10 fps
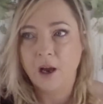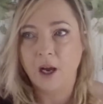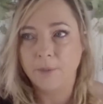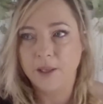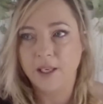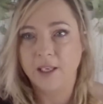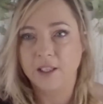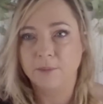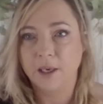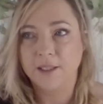I'm thinking
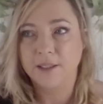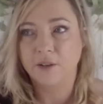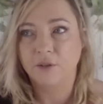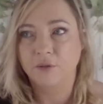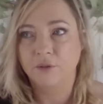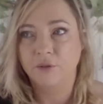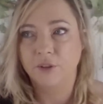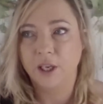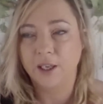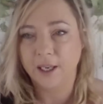to
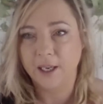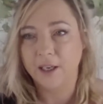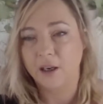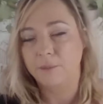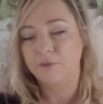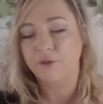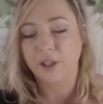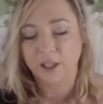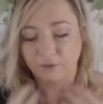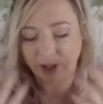myself, okay, I'm
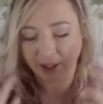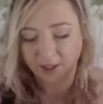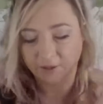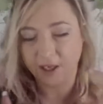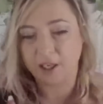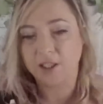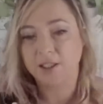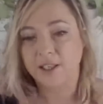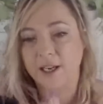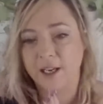feeling really
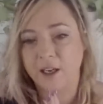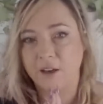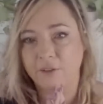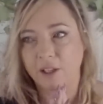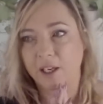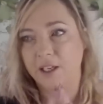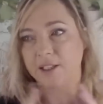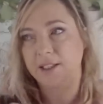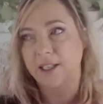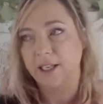lethargic today. I feel like I
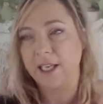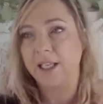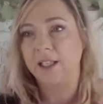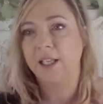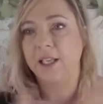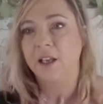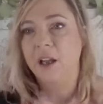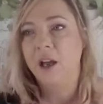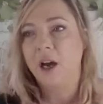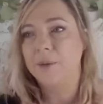just need a healing.
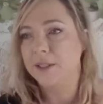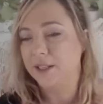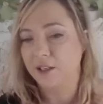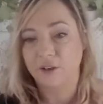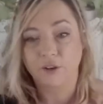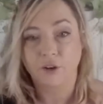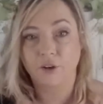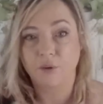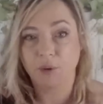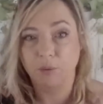I'm just going to
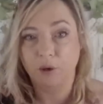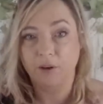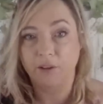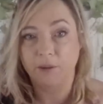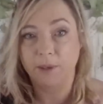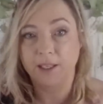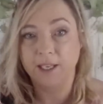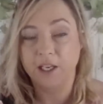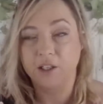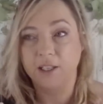go with wherever the
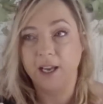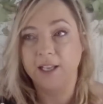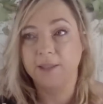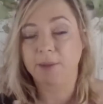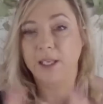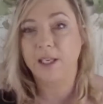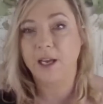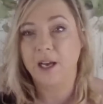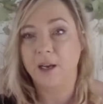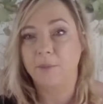meditation takes
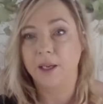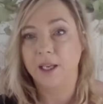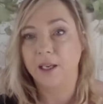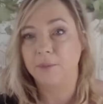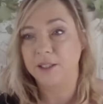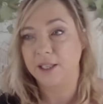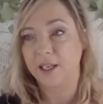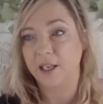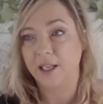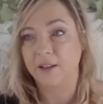me. I'm just
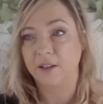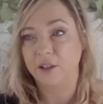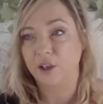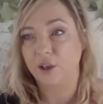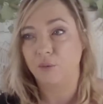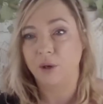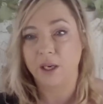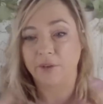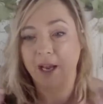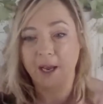going to let,
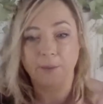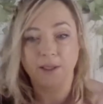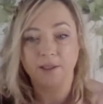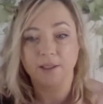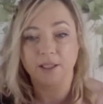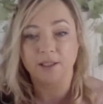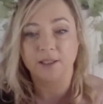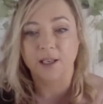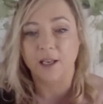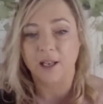whatever happens,
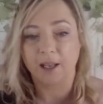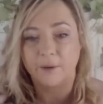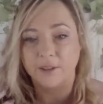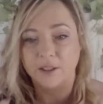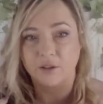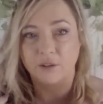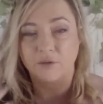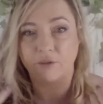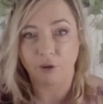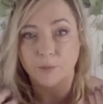just allow it to
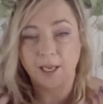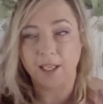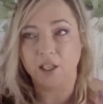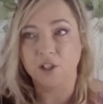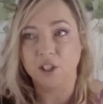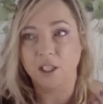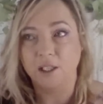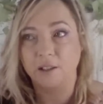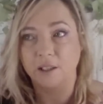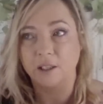fill my
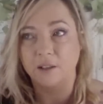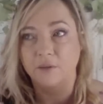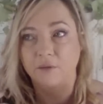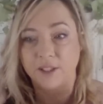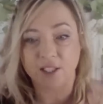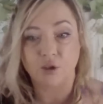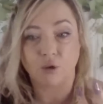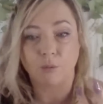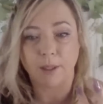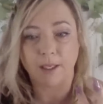energy,
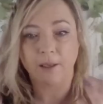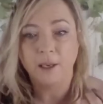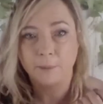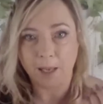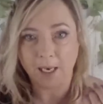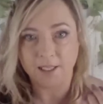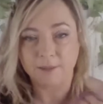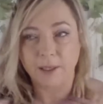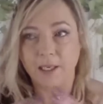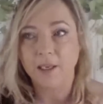restore me,
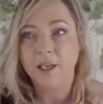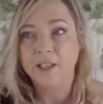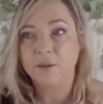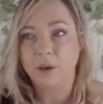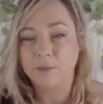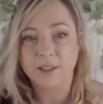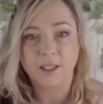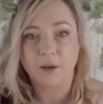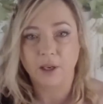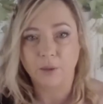balance me. So I'm
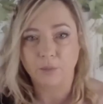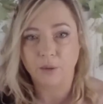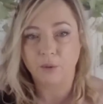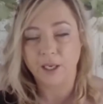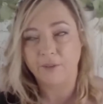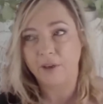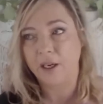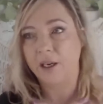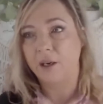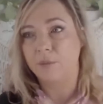just going with whatever.
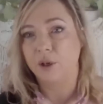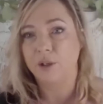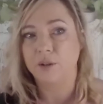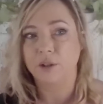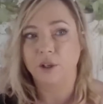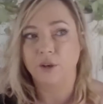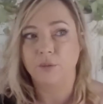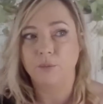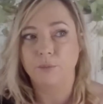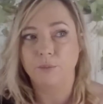I'm not,
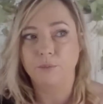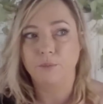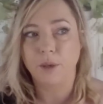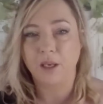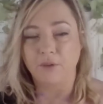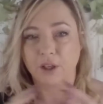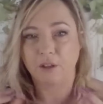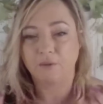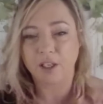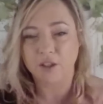being
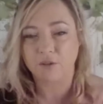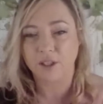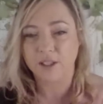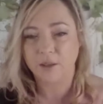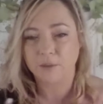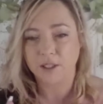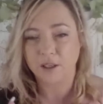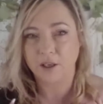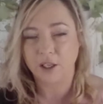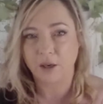very adventurous. I'm
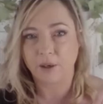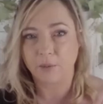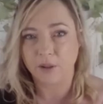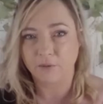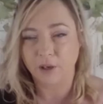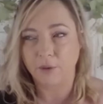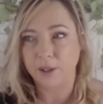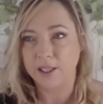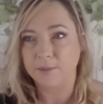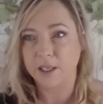just kind of going with the flow
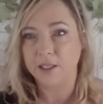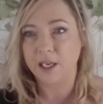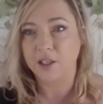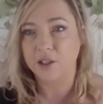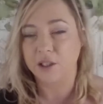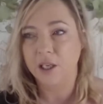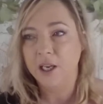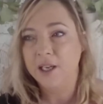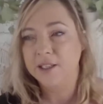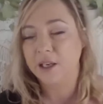in this meditation.
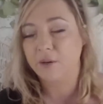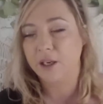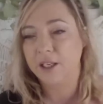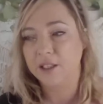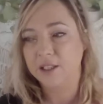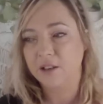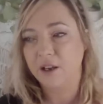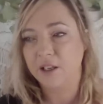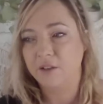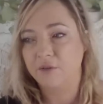So it just
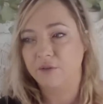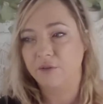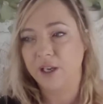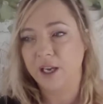kind of